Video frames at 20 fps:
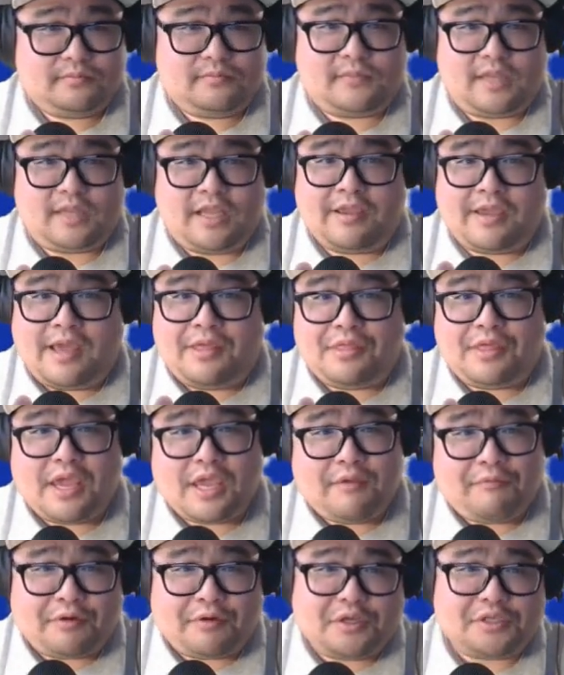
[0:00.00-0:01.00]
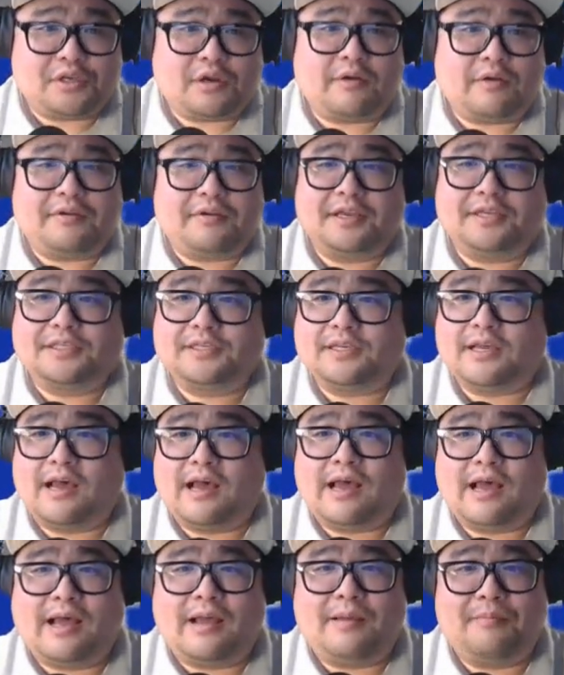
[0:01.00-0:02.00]
Again, thank you for your service.
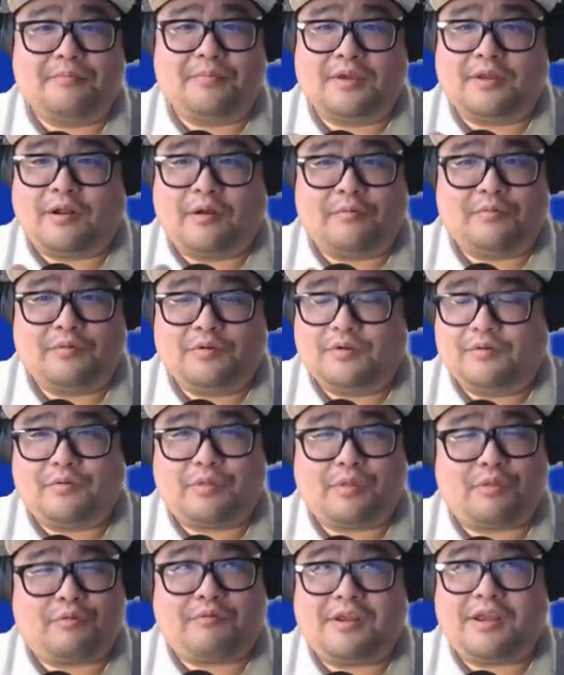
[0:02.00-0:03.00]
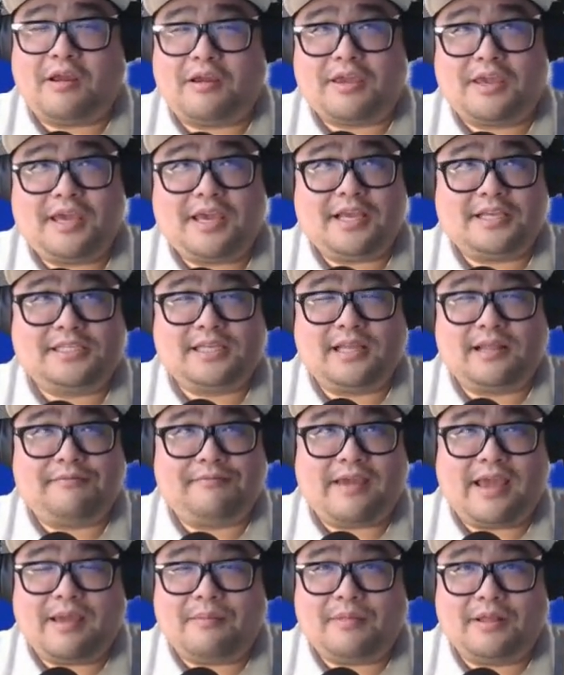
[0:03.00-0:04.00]
3 young kids in the
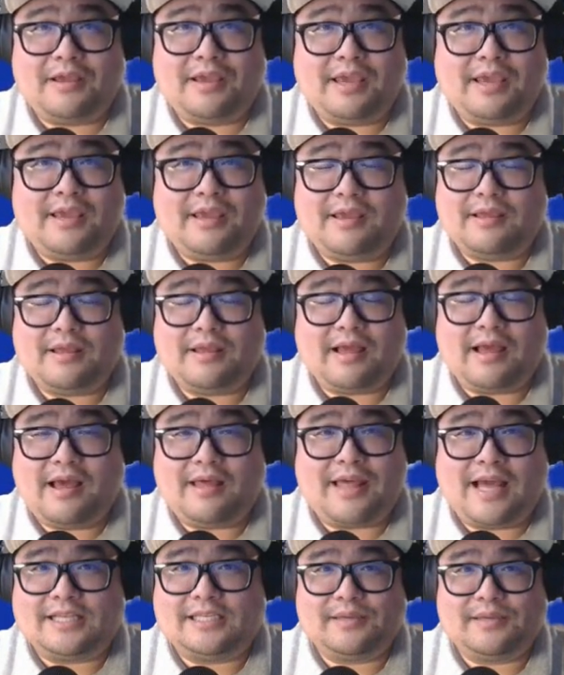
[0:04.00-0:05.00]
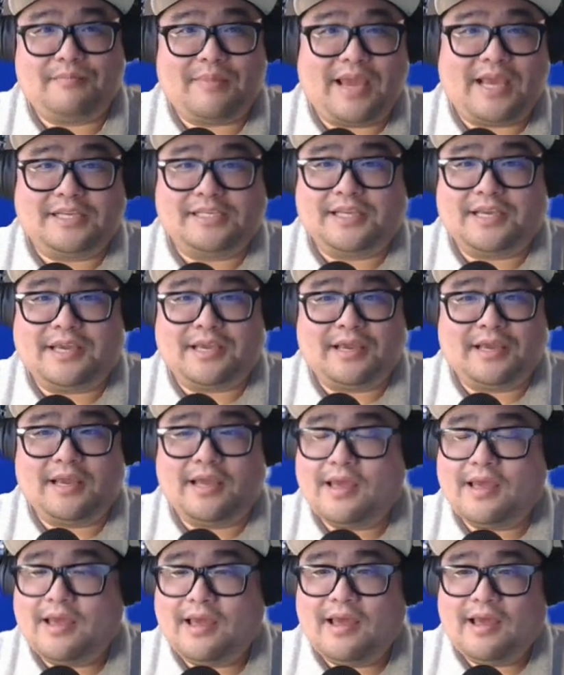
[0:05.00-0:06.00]
family. That's amazing.
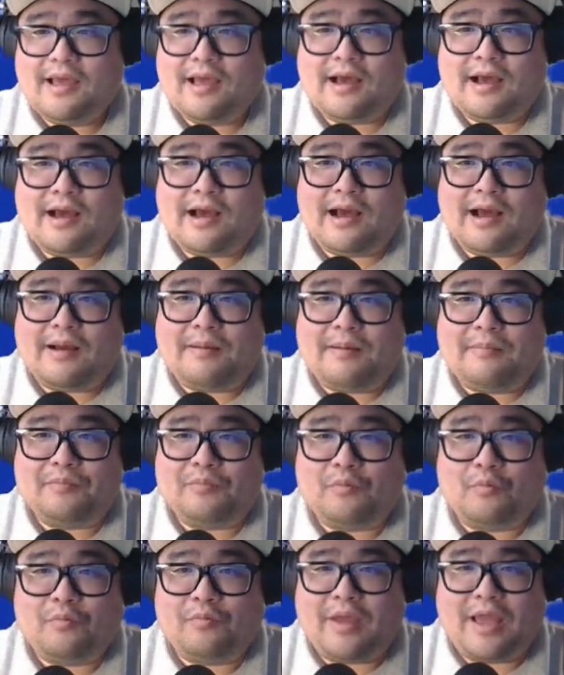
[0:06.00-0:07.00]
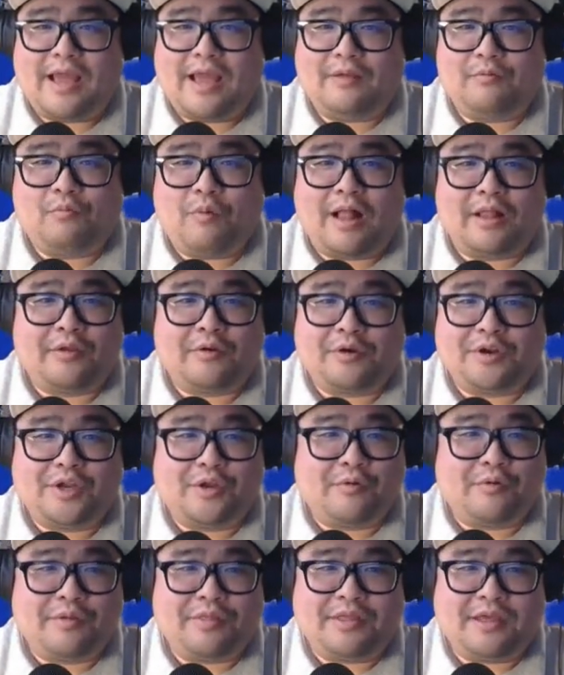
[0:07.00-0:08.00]
Um, while you're
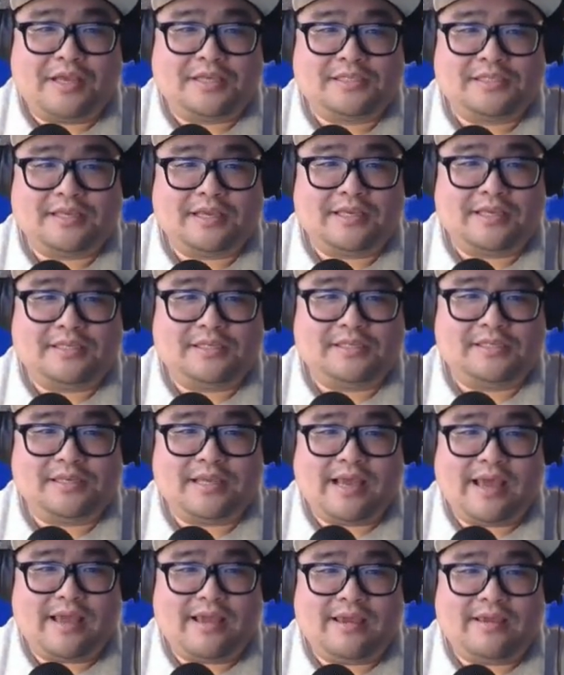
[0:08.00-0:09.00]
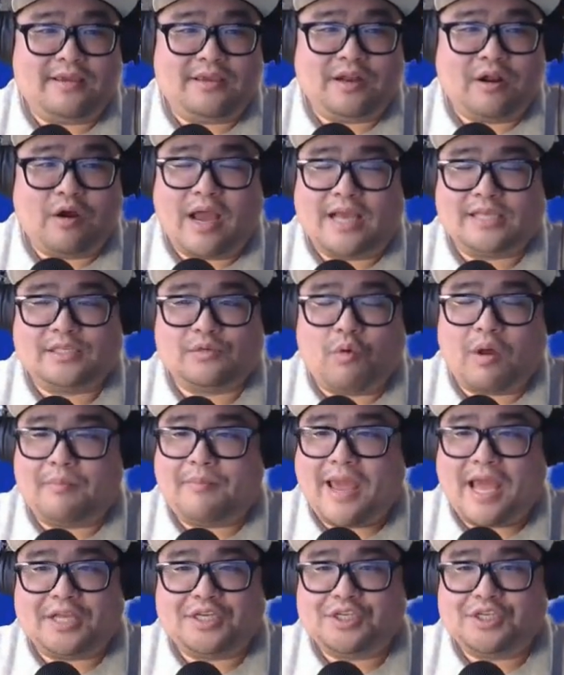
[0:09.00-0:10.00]
doing this, as a one
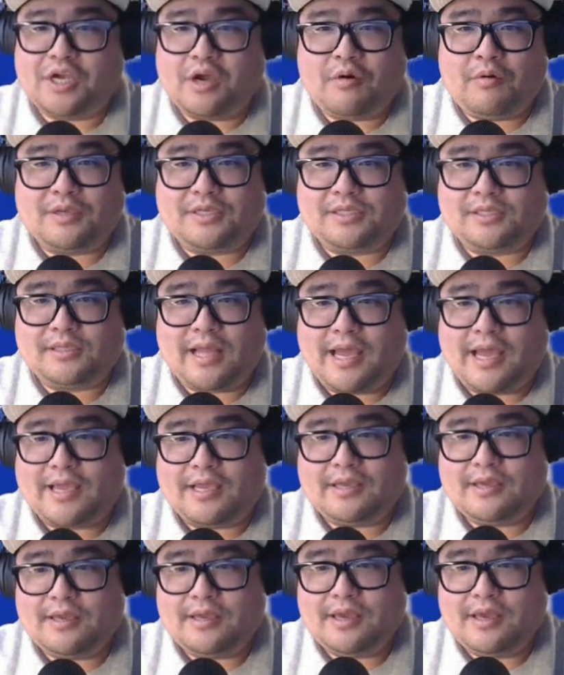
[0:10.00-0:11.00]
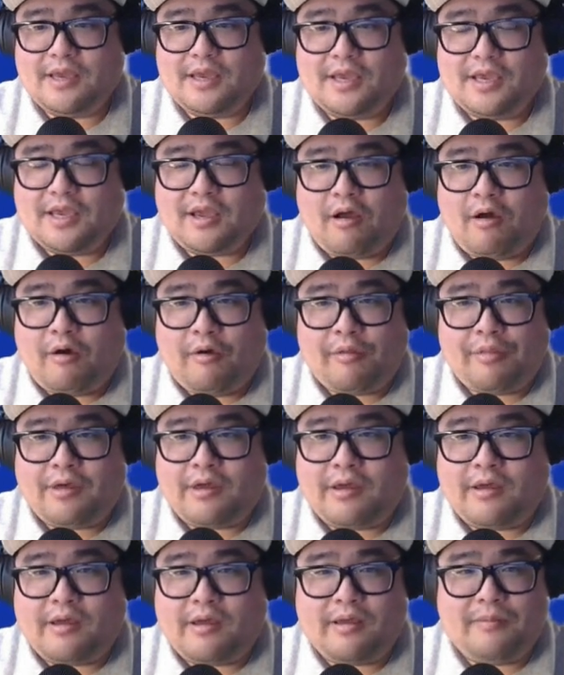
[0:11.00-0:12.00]
man show, is like all
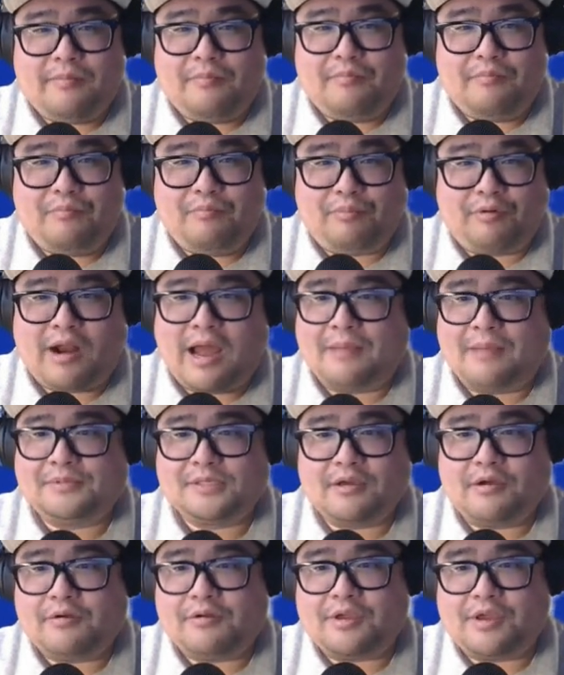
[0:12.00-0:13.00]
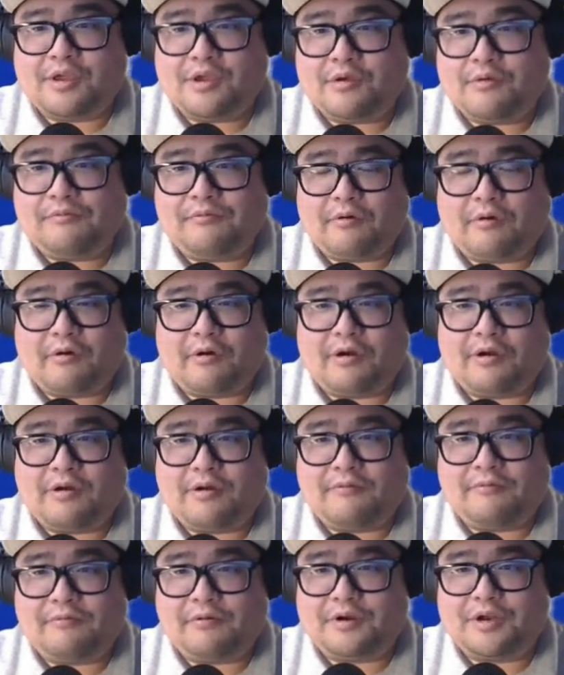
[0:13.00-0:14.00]
the props go to you
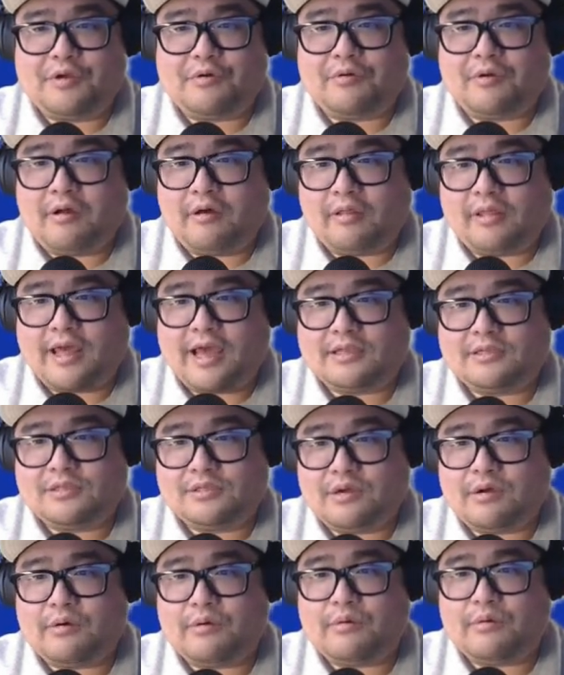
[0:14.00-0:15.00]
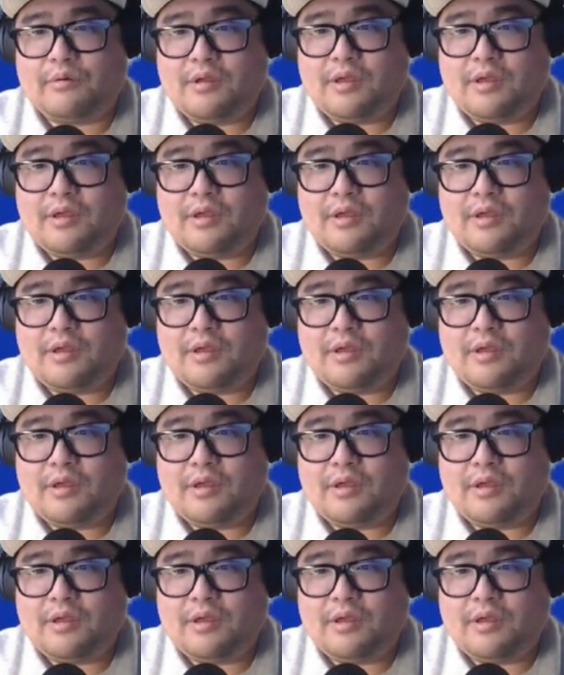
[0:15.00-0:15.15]
for doing all that. So,